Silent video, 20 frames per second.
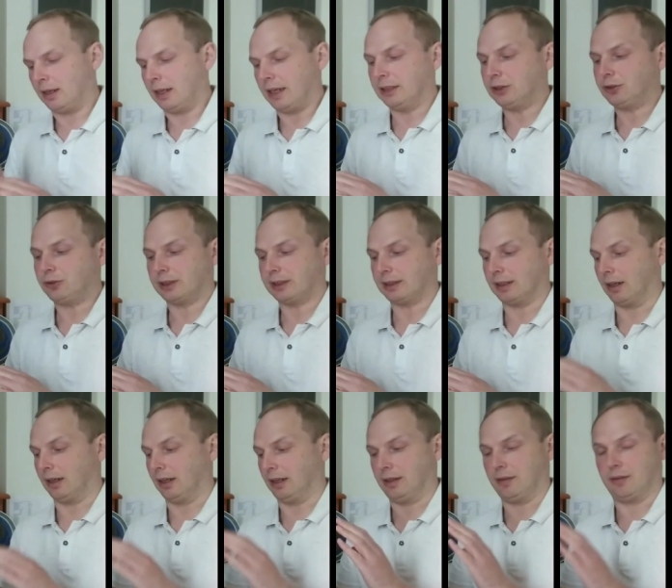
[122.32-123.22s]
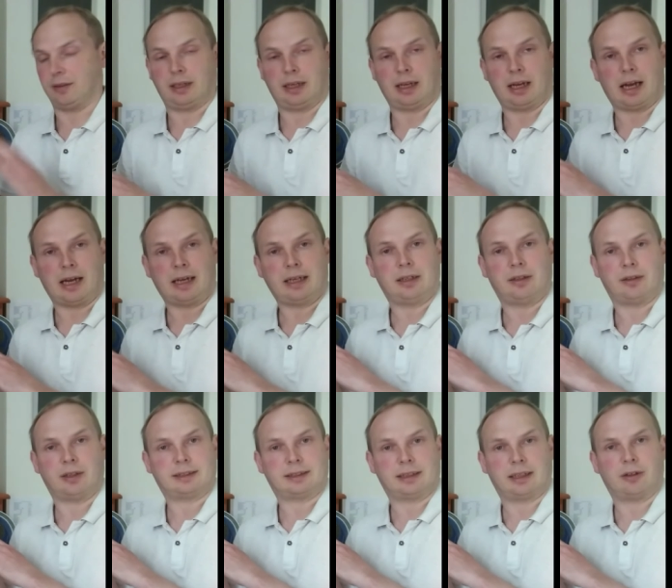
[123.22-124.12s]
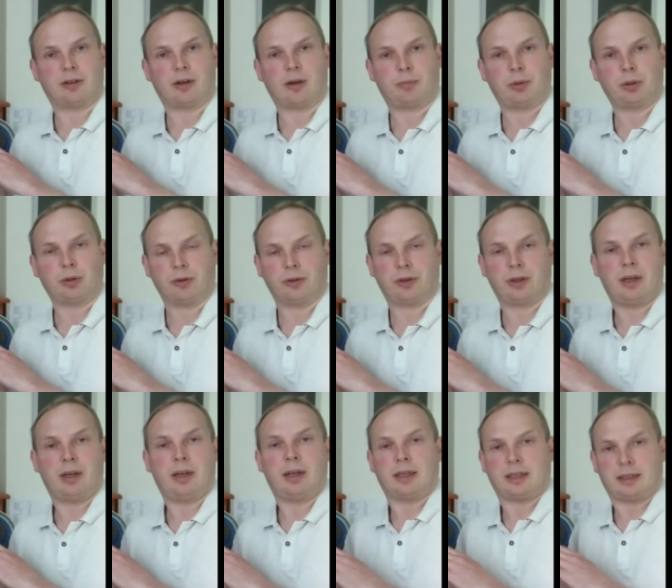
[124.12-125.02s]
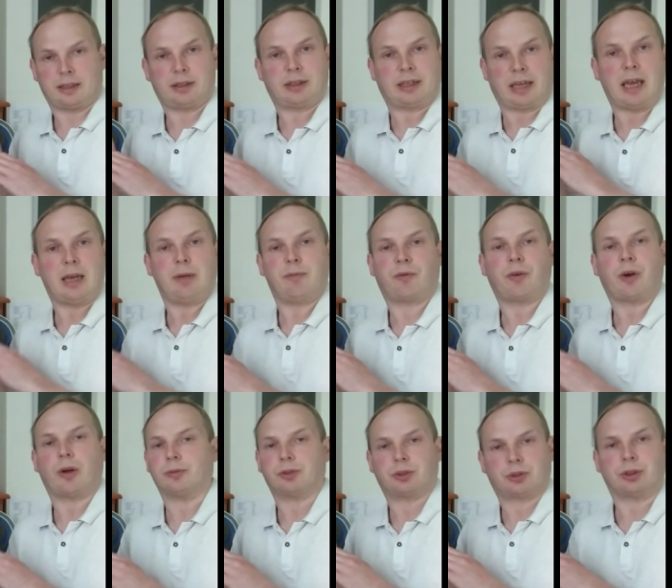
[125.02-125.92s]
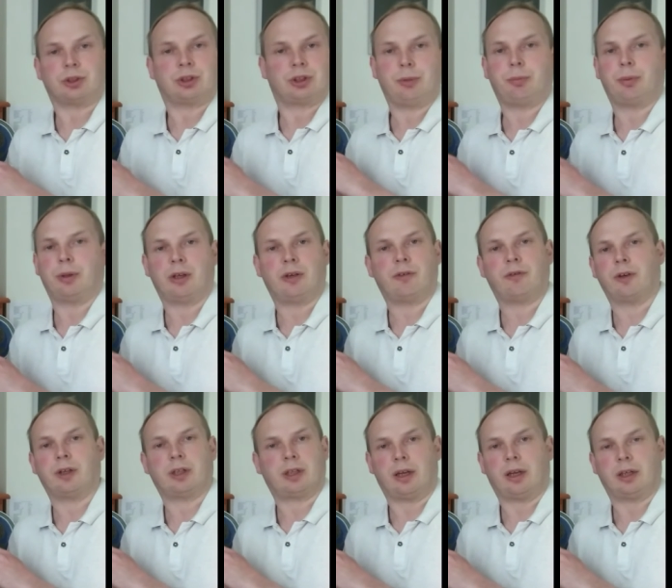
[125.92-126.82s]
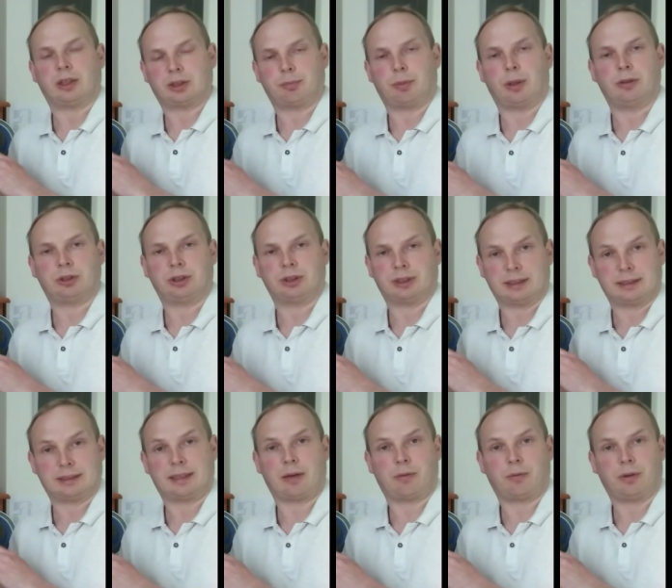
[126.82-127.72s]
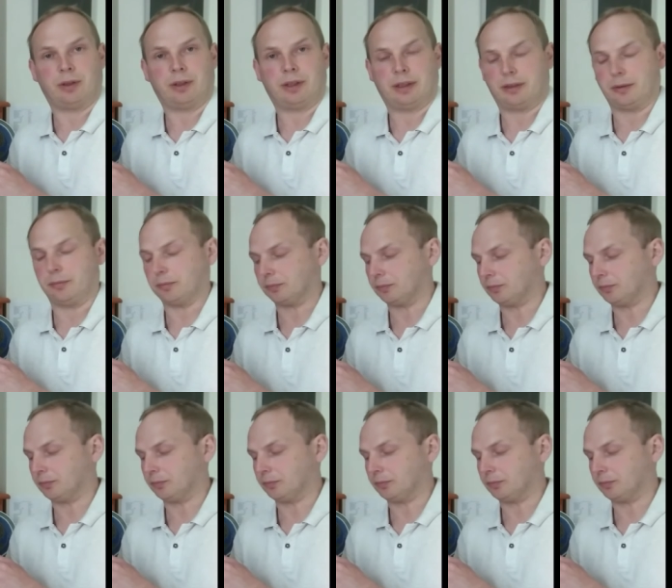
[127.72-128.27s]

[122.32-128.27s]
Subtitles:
Interestingly, the iron that's in our blood came from such supernova explosions as that one did.